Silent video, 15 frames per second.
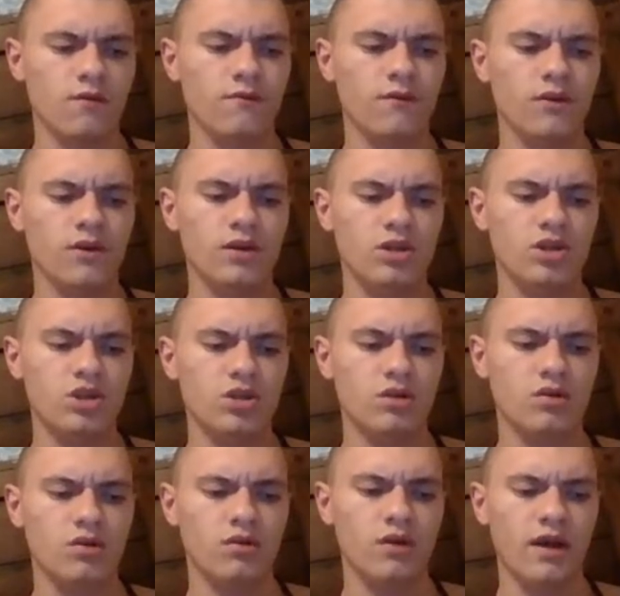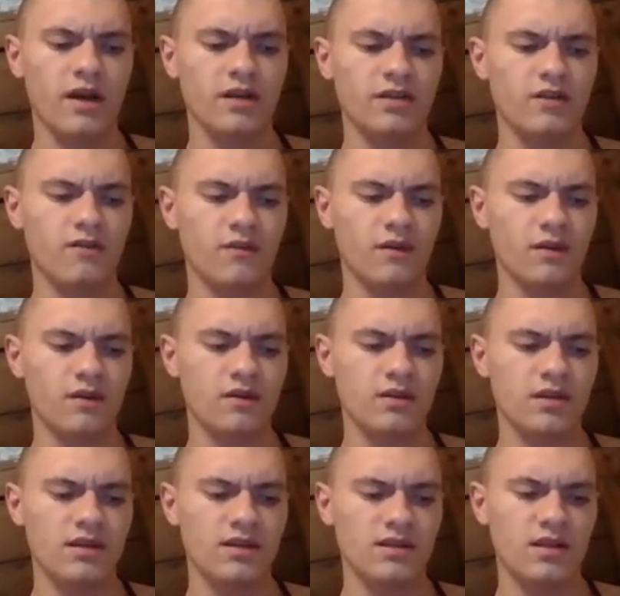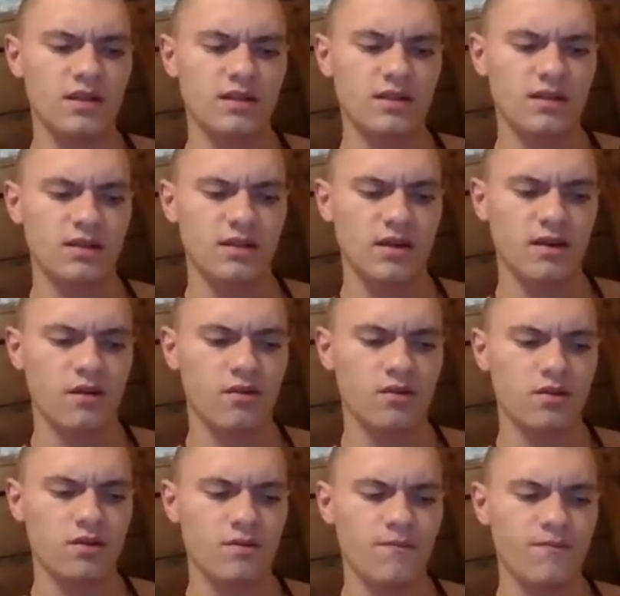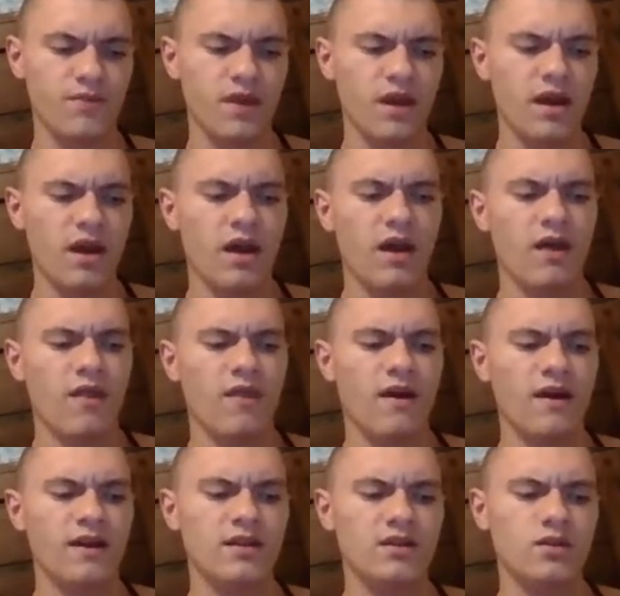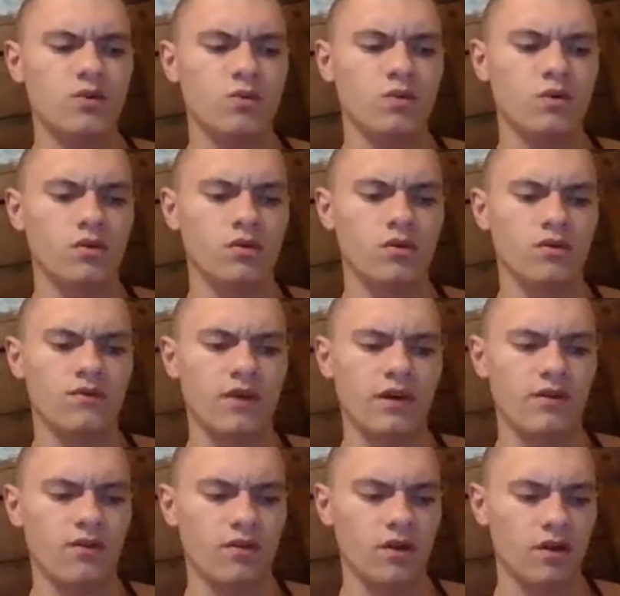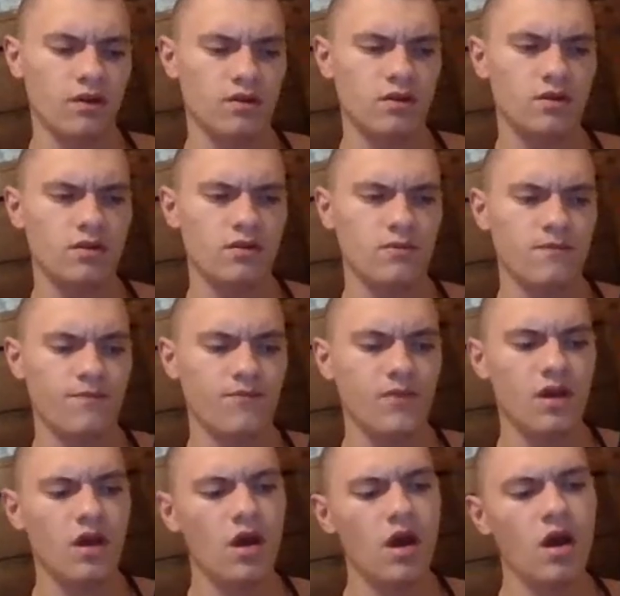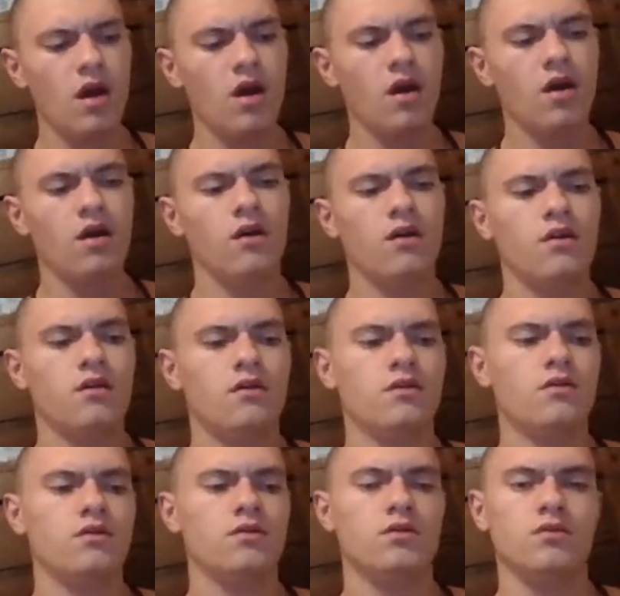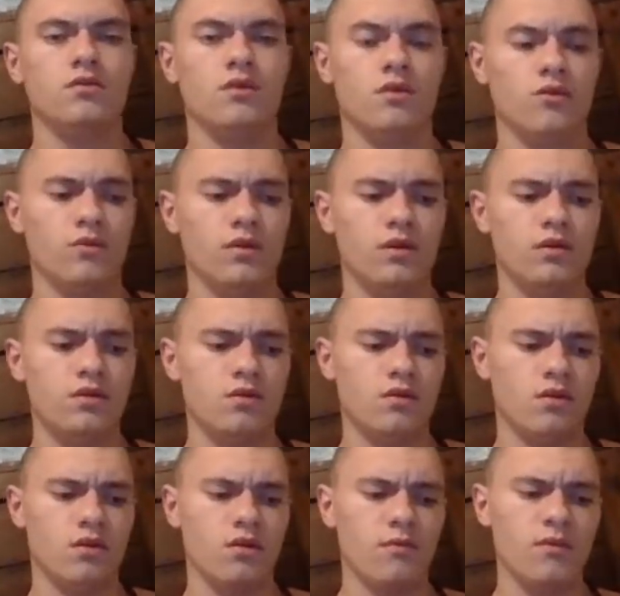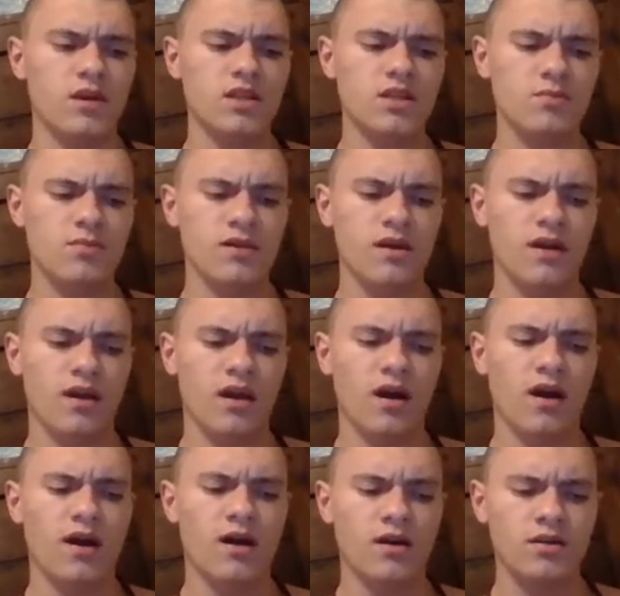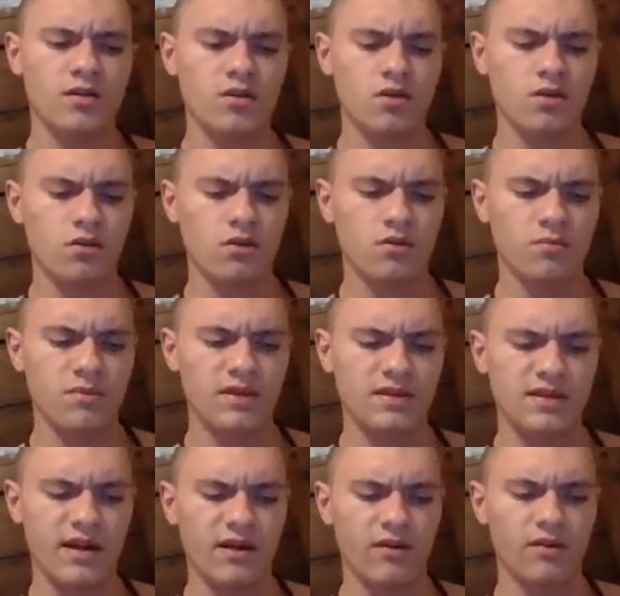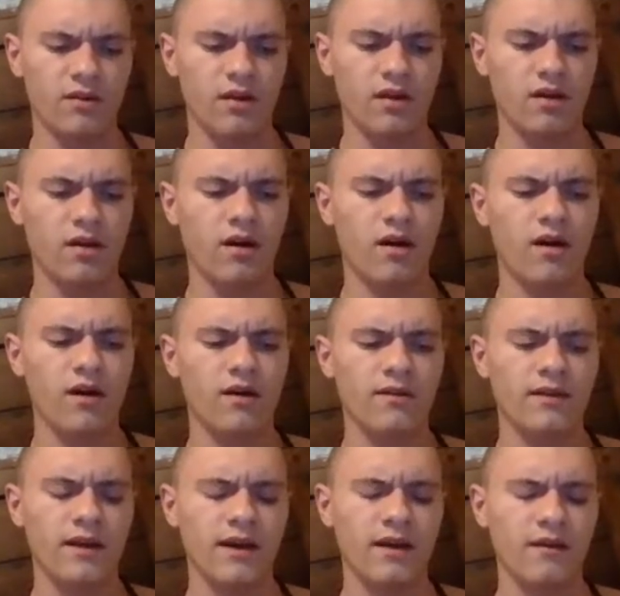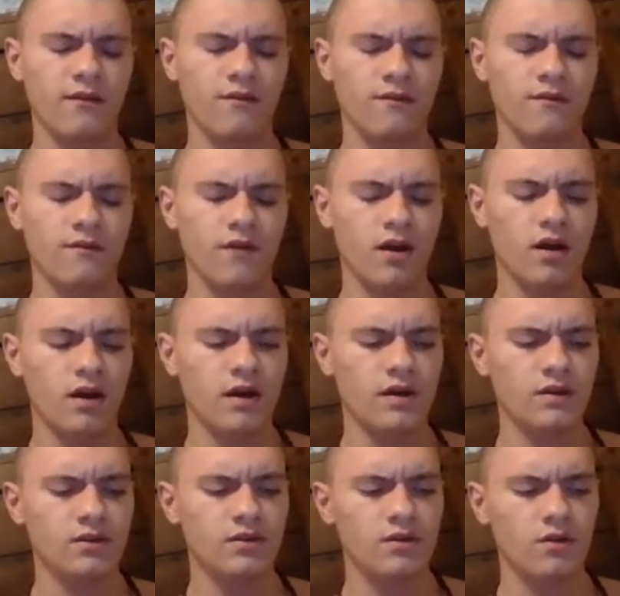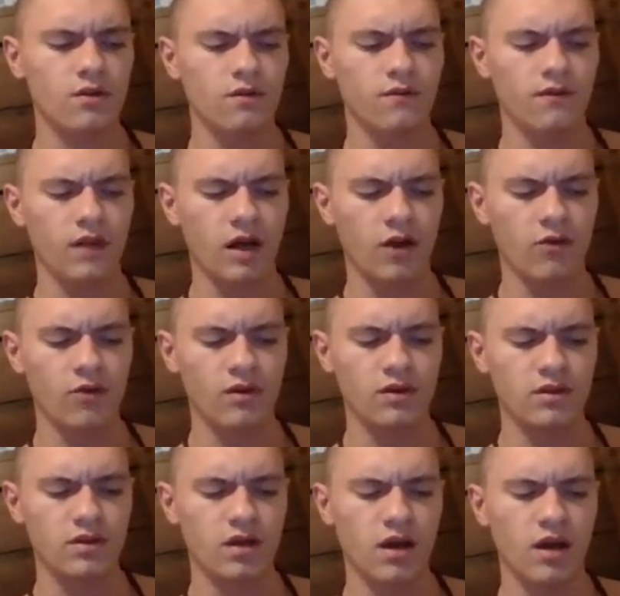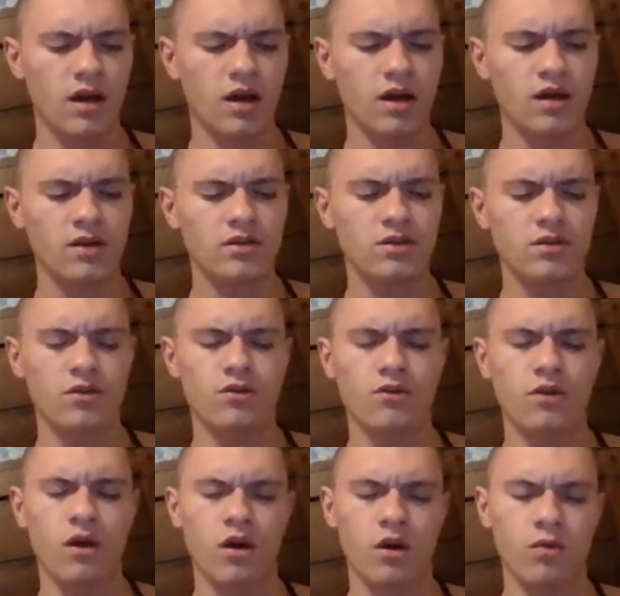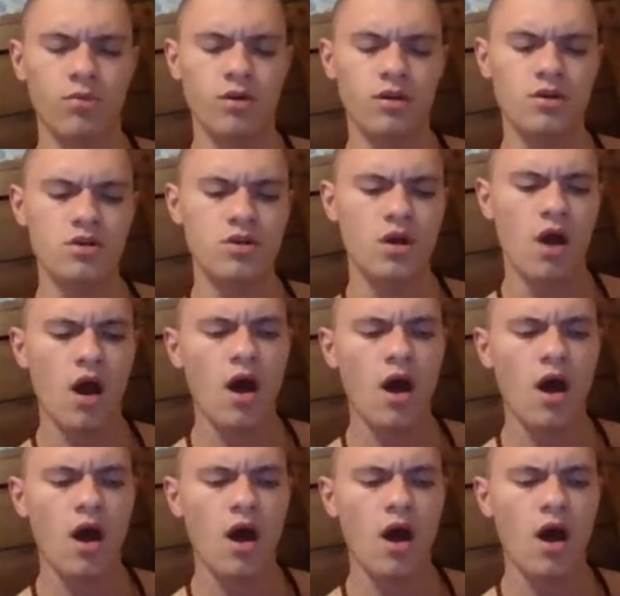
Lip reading: volitional activities, and sense desires. That is the world of aggregates. So in other words, there must be a so mentality, life, so flowers, so garbage,